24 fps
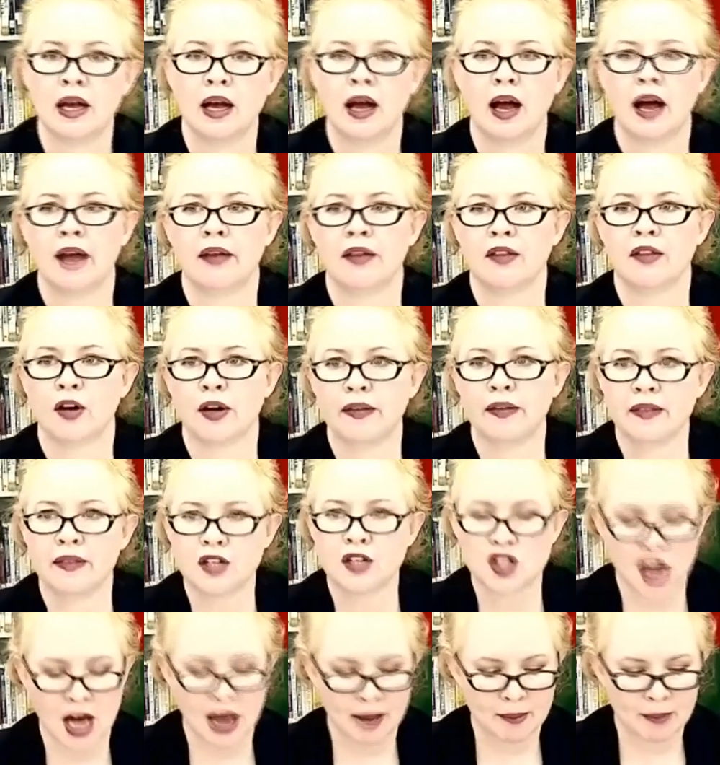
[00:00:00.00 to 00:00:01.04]
They're in the
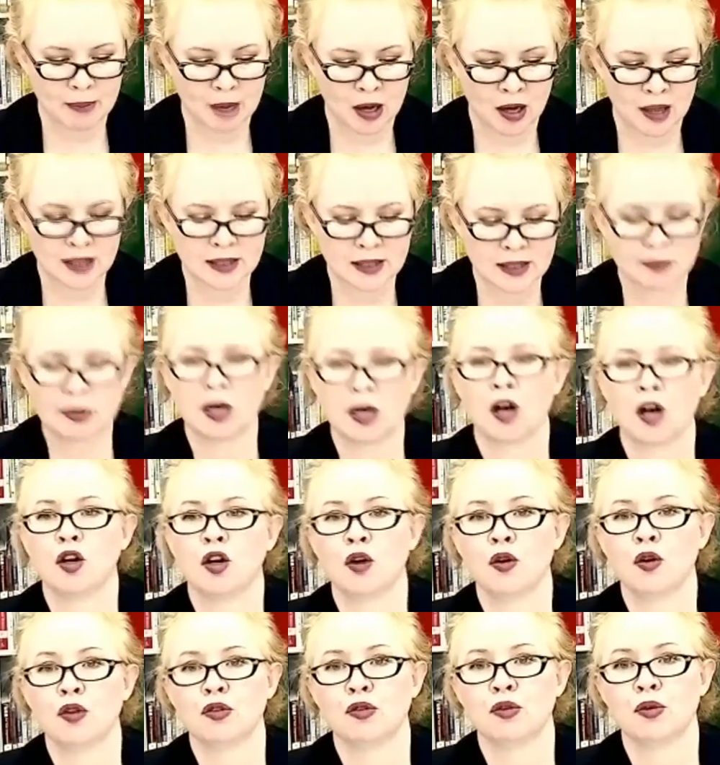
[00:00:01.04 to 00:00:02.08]
chat box, but I'll go
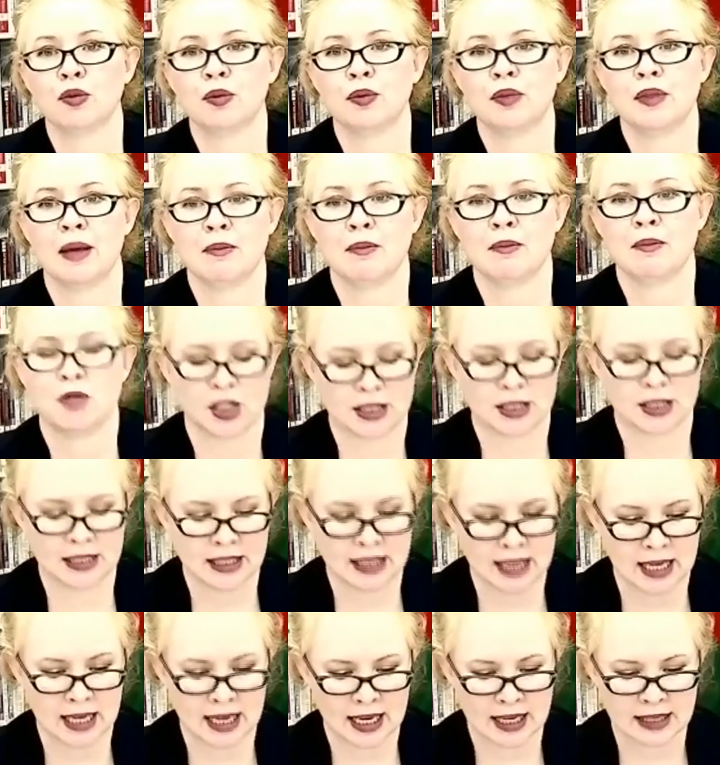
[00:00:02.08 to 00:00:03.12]
through them just in
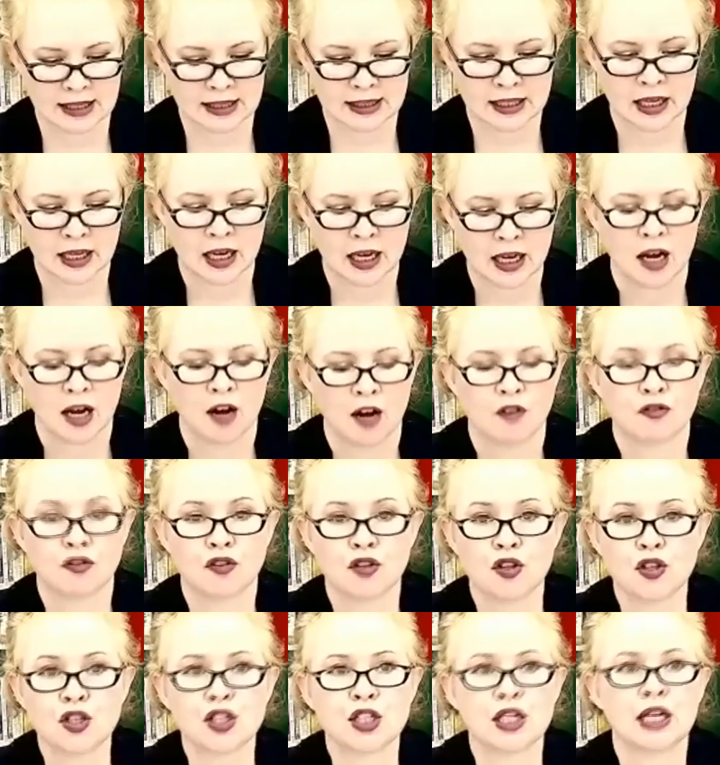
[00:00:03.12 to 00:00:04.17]
case.
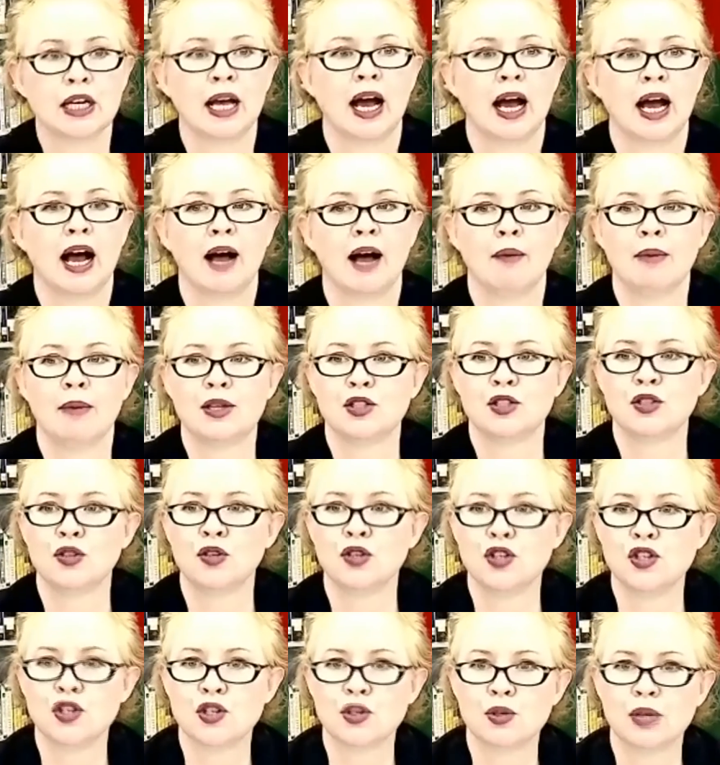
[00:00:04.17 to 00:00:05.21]
First, as soon as
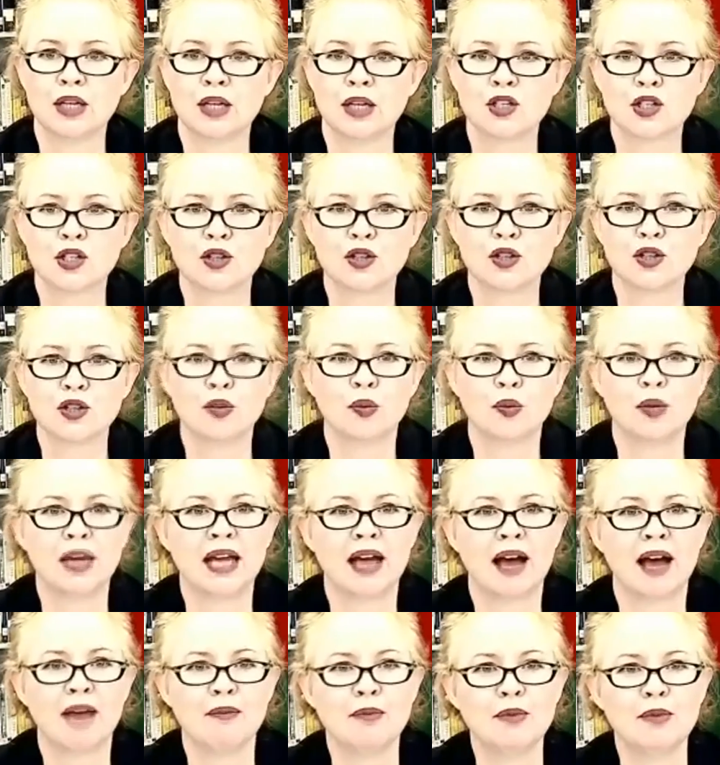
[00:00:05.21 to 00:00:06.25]
you entered, we
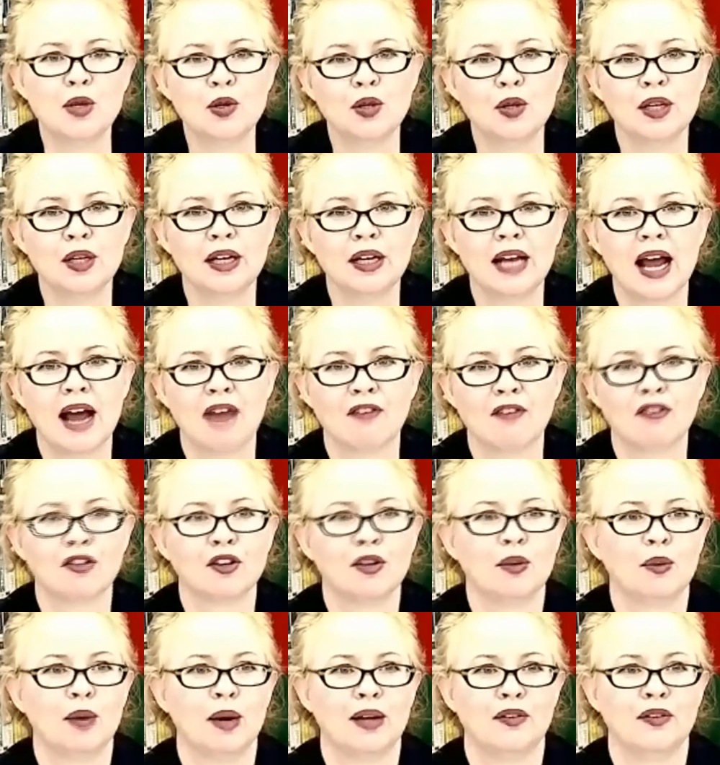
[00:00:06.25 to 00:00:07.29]
have muted
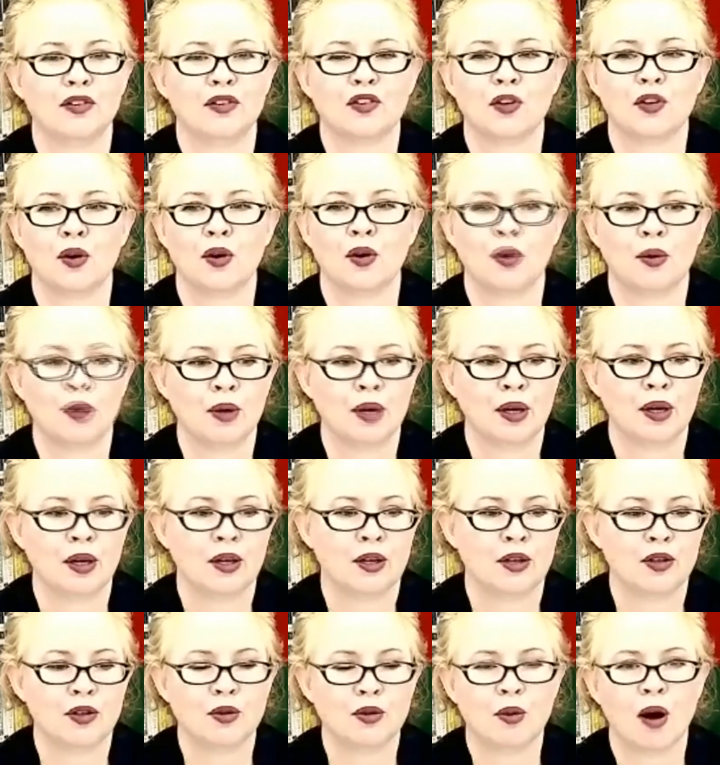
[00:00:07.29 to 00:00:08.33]
everyone, so
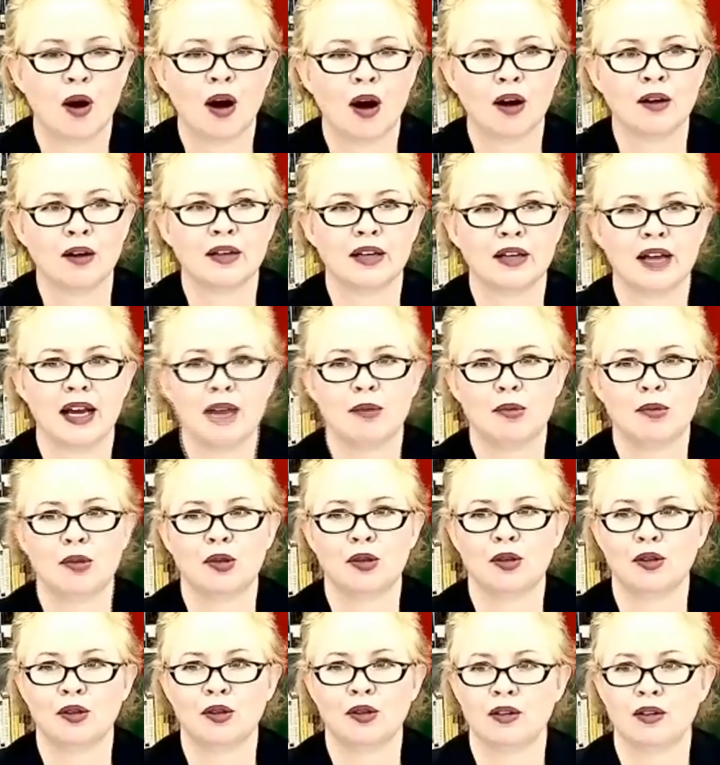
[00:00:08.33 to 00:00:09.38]
you aren't
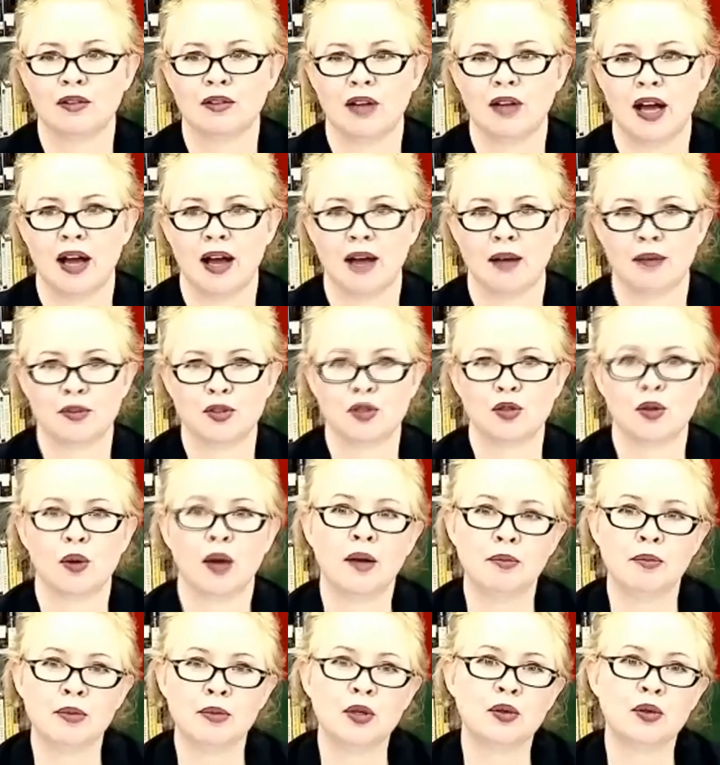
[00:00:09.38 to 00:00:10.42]
able to
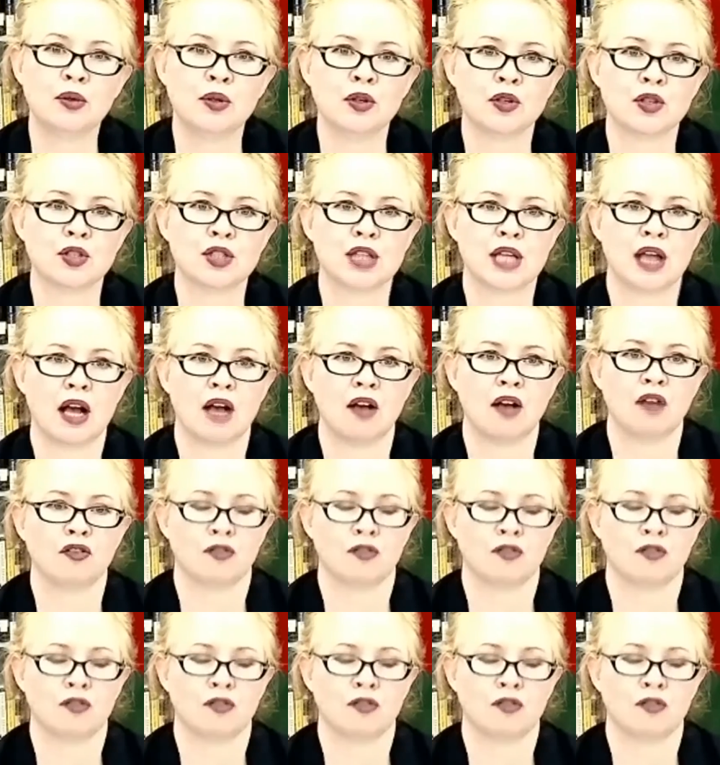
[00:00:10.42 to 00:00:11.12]
unmute yourself.